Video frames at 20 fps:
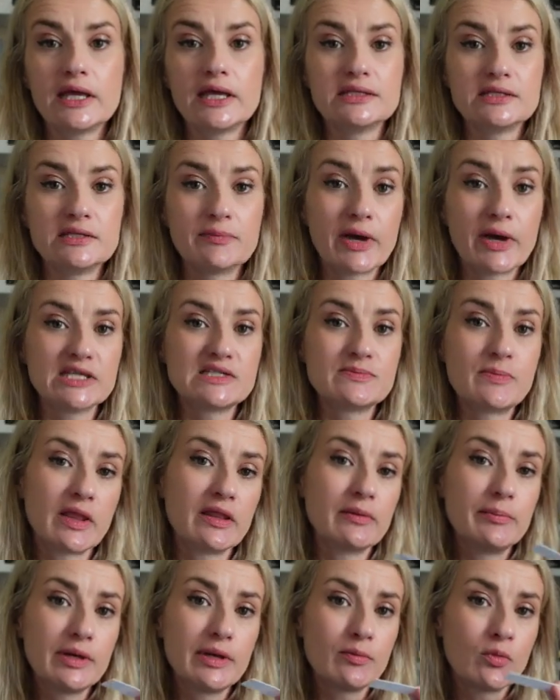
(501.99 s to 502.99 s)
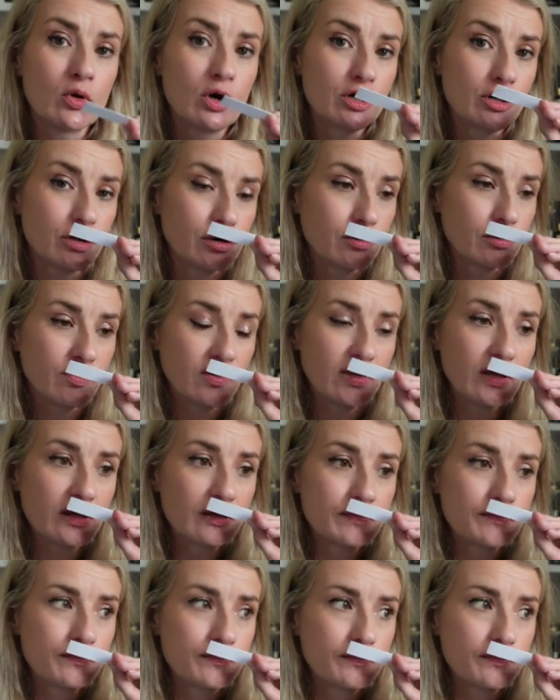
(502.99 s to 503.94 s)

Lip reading: It might smell a bit more earthy